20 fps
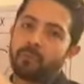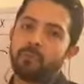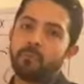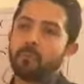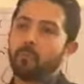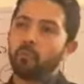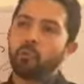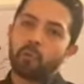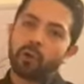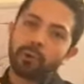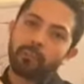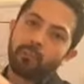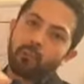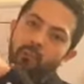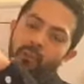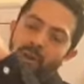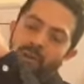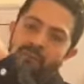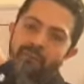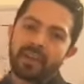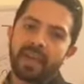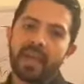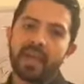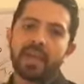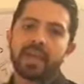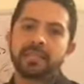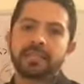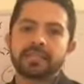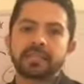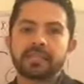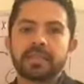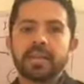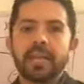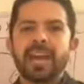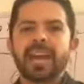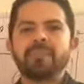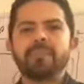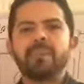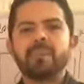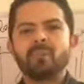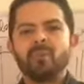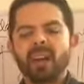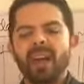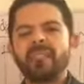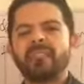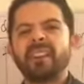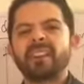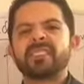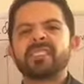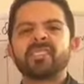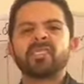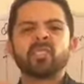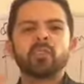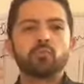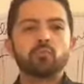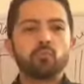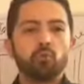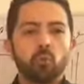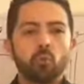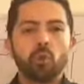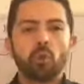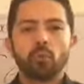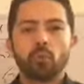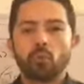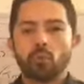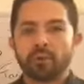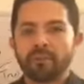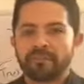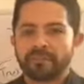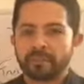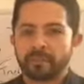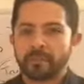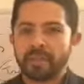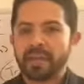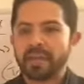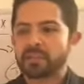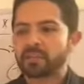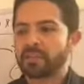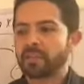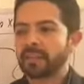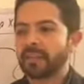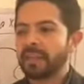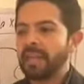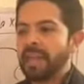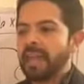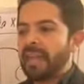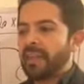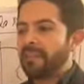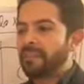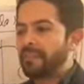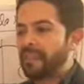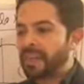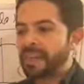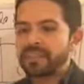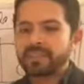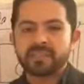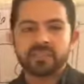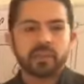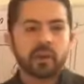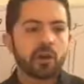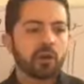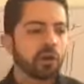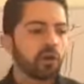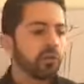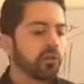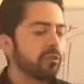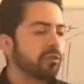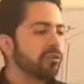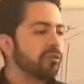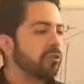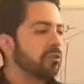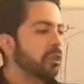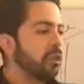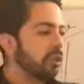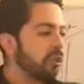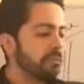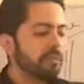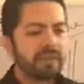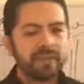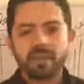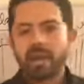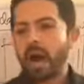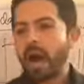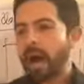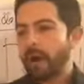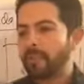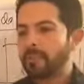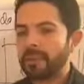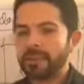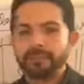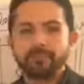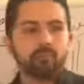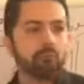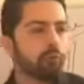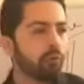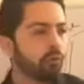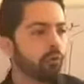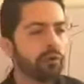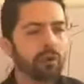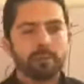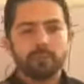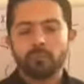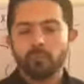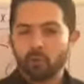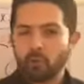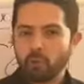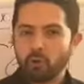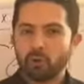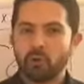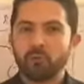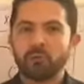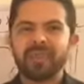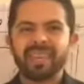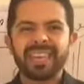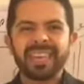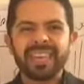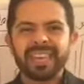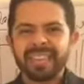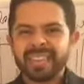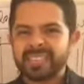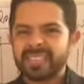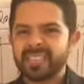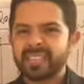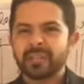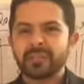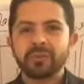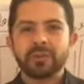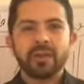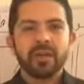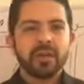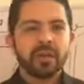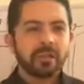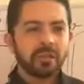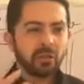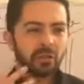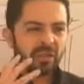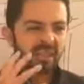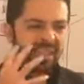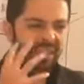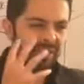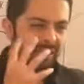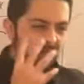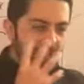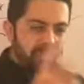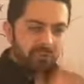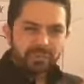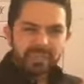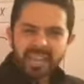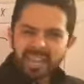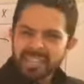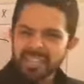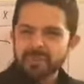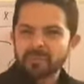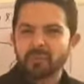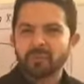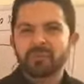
more and more advanced, and people have access to more and more information, things are going to start to be copied more and more. It'll be easy to, tangible